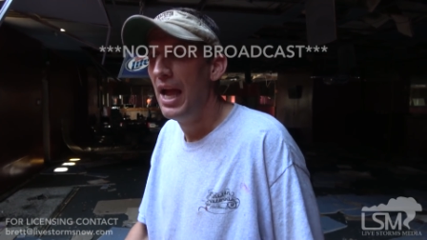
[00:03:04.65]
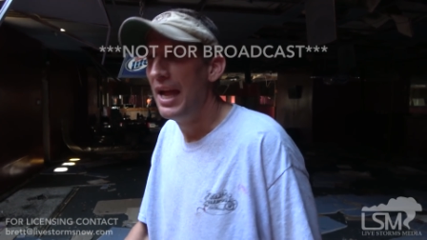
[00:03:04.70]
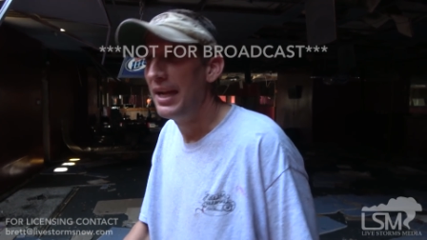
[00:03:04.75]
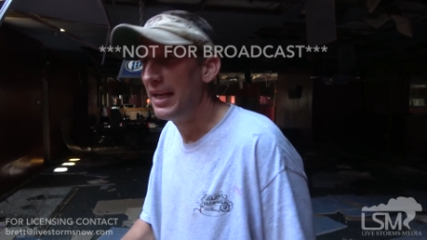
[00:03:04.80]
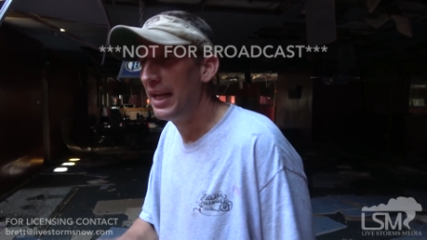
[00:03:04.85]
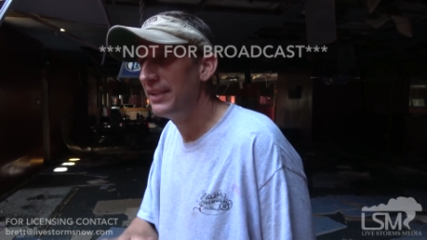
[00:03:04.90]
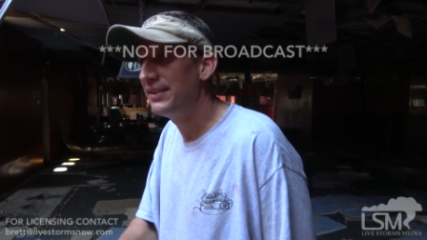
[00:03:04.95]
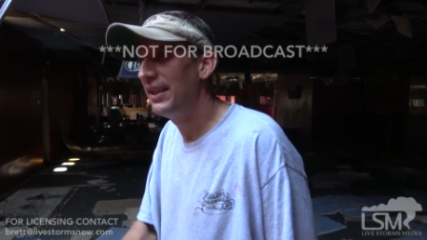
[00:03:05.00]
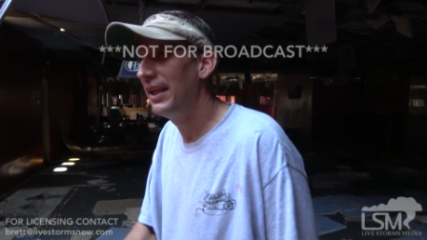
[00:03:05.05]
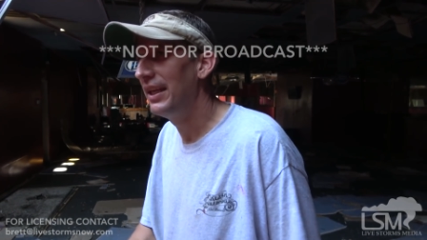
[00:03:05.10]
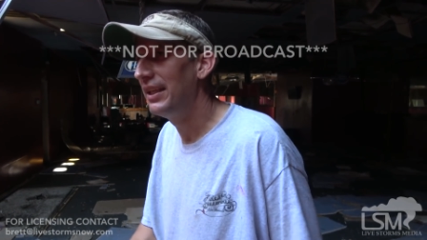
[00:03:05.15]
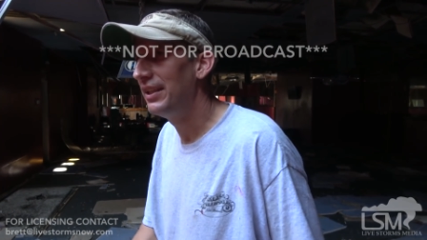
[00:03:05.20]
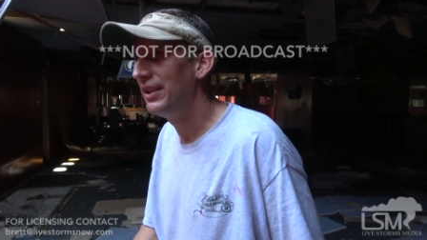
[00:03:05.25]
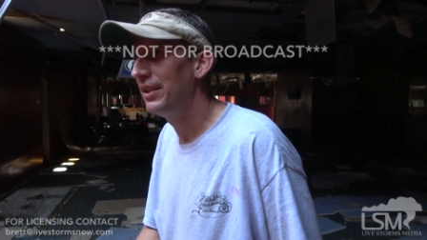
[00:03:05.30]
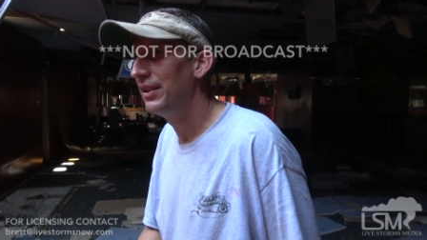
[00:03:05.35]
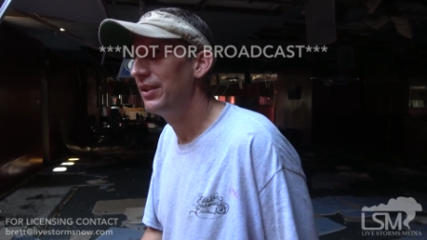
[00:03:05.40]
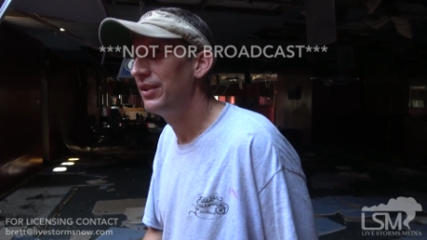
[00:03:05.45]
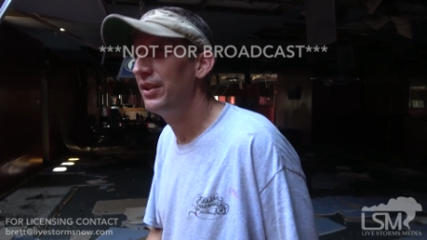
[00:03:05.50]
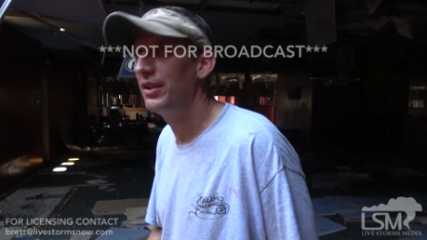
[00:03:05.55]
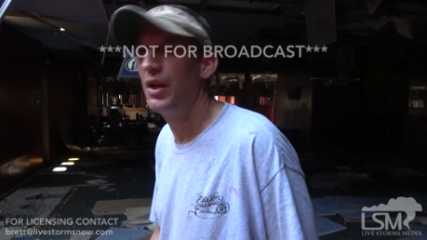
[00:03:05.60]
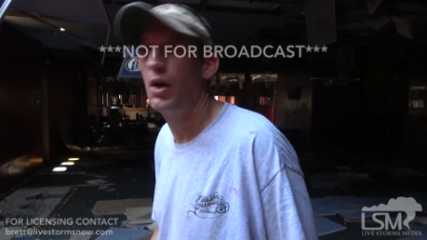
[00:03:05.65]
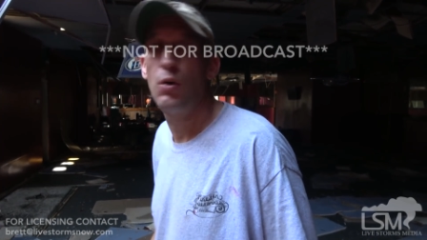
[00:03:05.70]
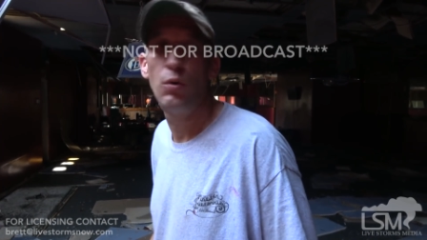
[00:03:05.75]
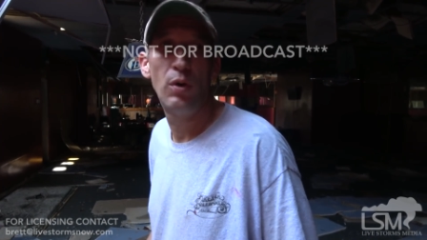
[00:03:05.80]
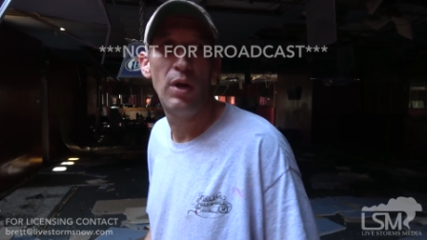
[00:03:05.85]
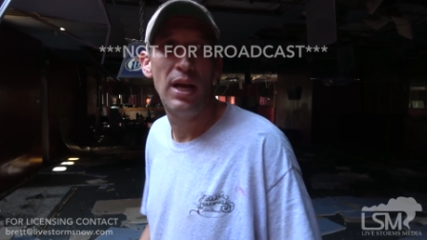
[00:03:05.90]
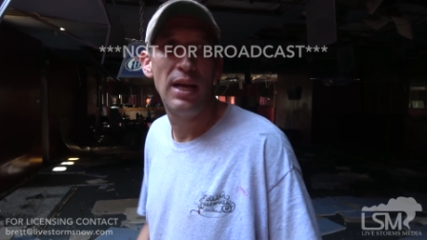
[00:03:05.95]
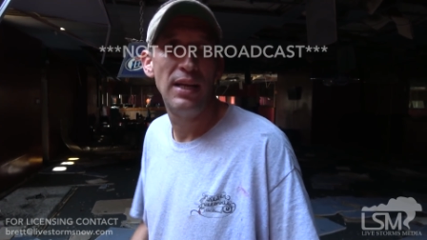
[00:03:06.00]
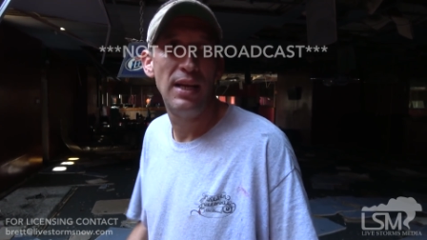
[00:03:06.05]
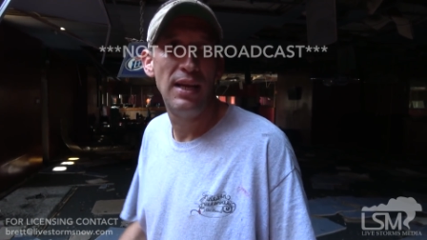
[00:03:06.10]
And I tell you, you
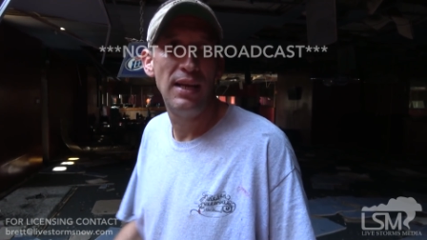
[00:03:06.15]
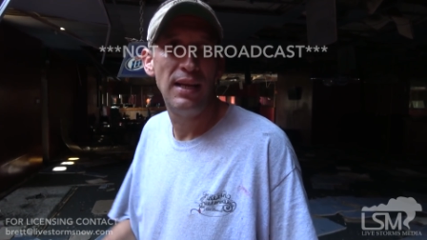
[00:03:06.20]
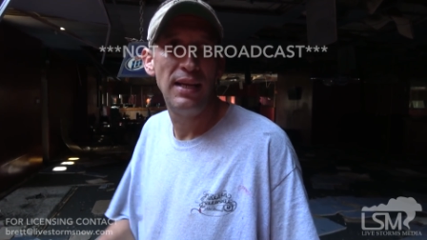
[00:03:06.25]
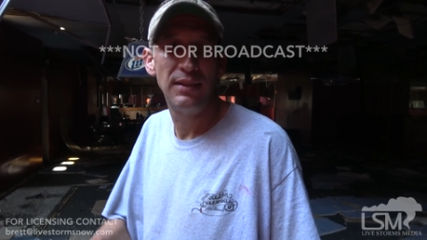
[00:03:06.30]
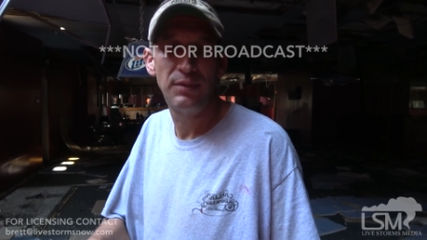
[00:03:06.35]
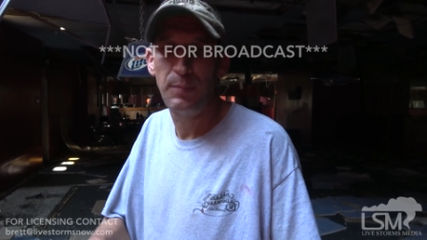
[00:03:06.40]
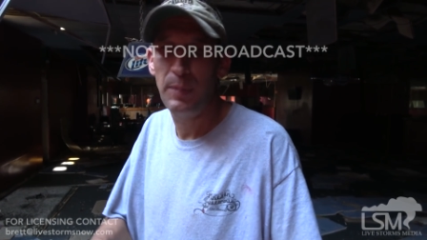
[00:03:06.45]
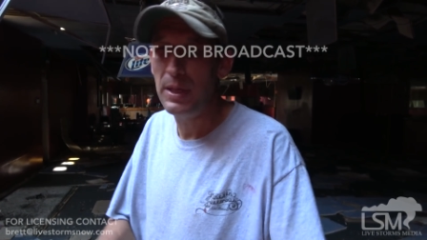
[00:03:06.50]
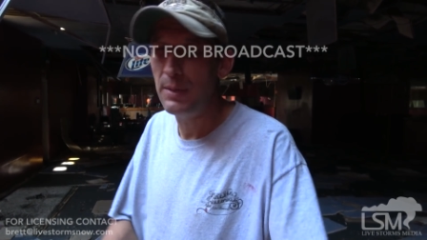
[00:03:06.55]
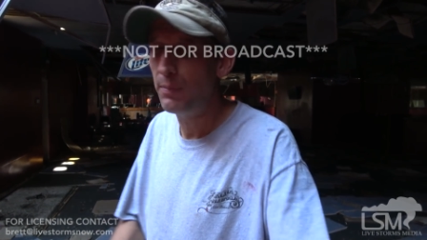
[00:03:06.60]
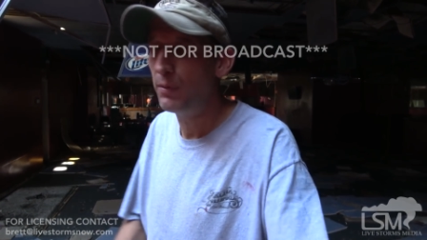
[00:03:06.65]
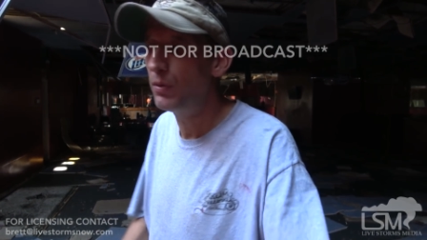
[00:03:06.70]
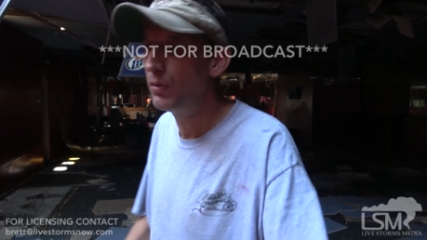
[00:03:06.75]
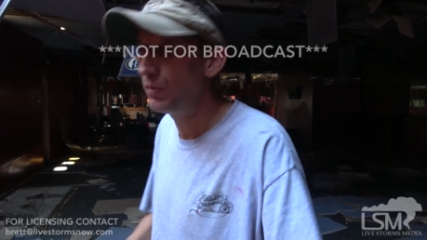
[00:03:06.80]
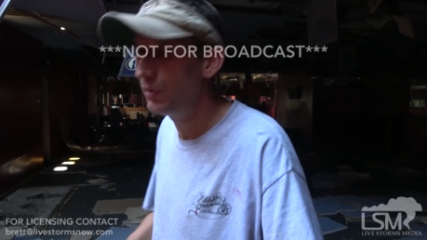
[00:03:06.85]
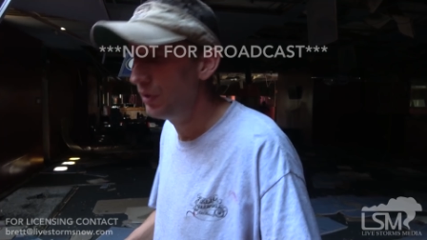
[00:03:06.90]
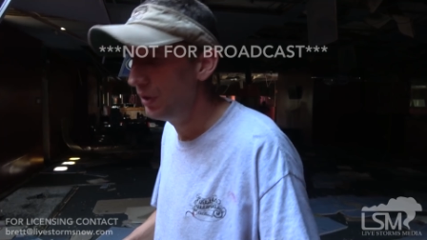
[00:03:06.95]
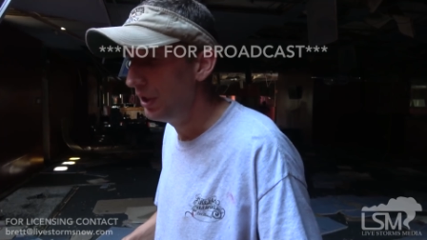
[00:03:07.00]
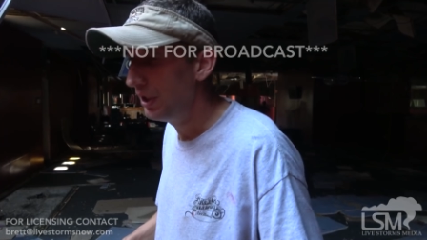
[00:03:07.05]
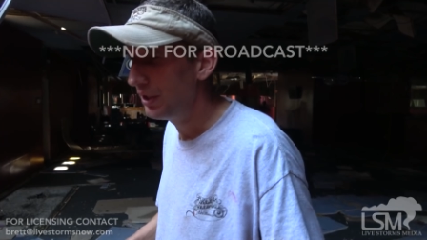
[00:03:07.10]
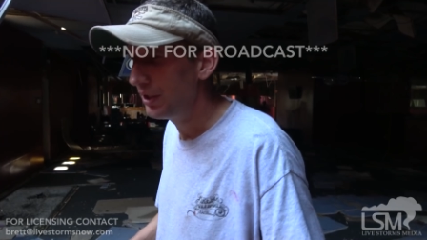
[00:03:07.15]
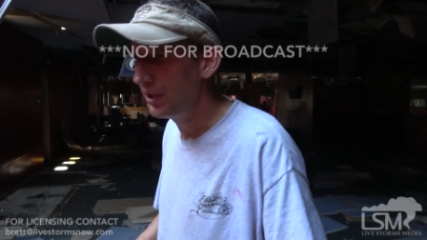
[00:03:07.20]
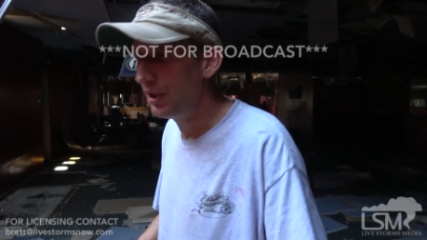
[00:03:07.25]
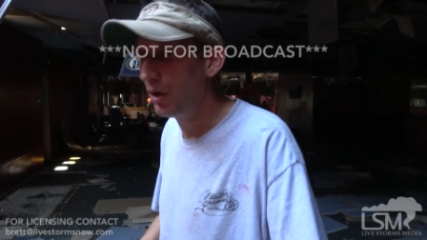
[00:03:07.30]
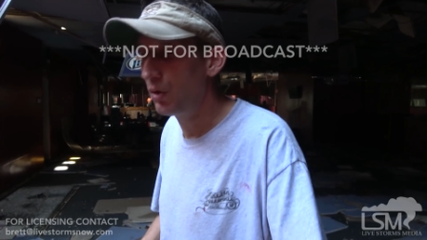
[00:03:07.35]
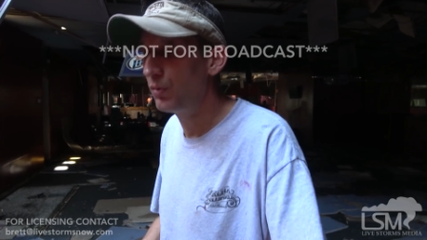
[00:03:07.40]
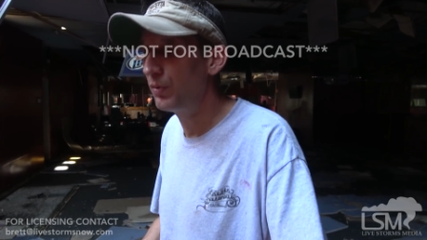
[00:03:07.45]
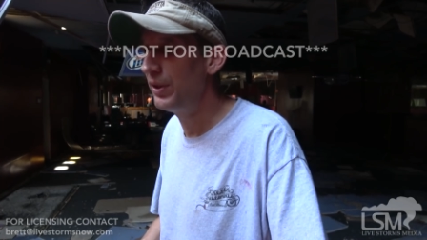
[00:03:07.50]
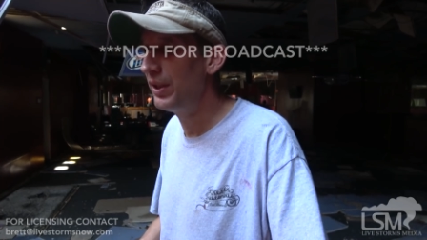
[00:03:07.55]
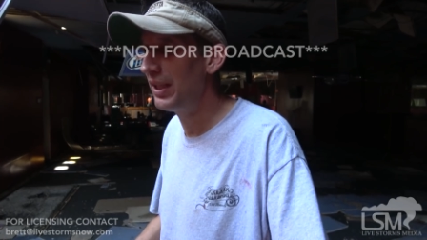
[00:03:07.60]
know, it's people, you
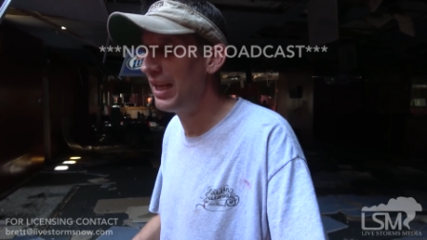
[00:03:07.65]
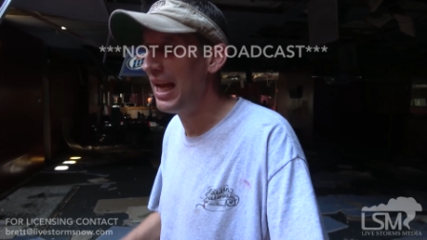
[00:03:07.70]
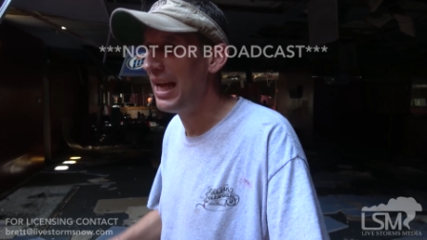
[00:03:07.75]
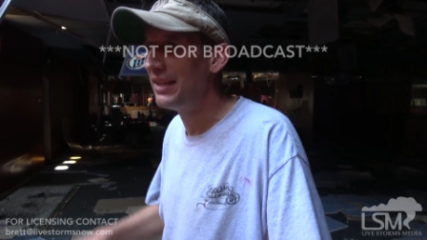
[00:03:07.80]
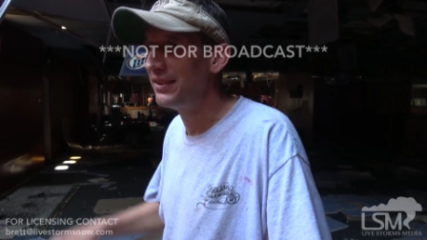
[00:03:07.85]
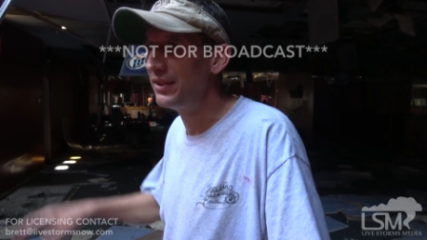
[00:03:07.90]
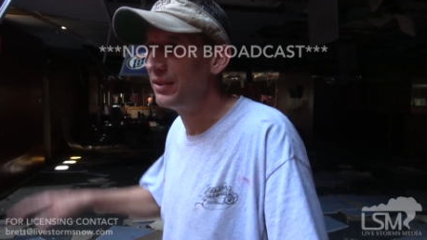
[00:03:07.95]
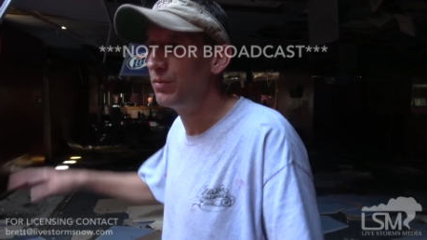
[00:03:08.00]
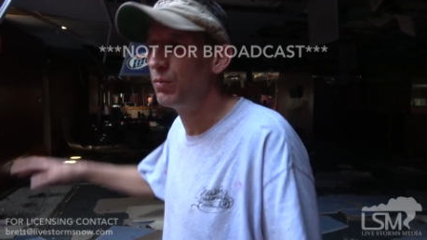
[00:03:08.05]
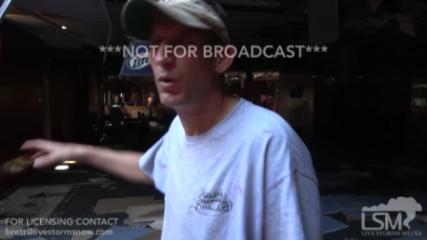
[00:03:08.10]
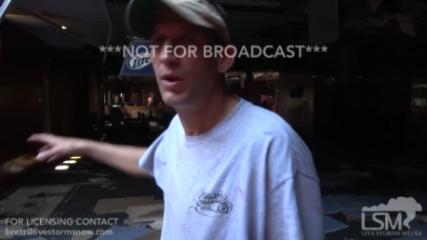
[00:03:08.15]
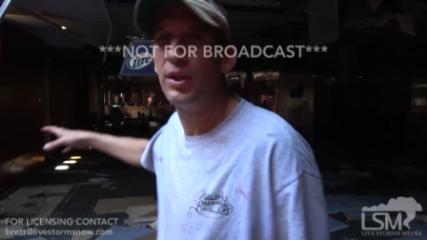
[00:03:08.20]
don't realize it.